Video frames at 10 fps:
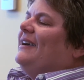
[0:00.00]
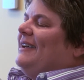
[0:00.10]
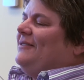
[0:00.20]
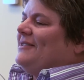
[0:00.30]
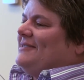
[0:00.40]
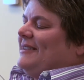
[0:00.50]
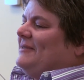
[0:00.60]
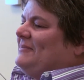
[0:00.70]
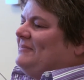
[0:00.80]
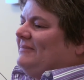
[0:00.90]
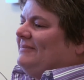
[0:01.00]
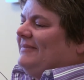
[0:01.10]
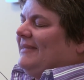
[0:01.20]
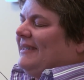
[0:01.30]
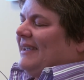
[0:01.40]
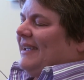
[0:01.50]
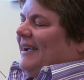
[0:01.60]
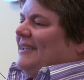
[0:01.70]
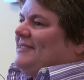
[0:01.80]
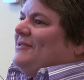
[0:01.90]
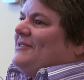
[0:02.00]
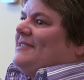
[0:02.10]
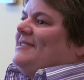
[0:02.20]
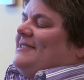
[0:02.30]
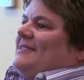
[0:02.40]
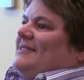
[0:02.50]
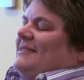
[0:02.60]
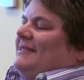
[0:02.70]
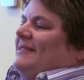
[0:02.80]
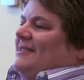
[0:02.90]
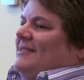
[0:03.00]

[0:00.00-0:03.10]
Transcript: He was, I guess he was just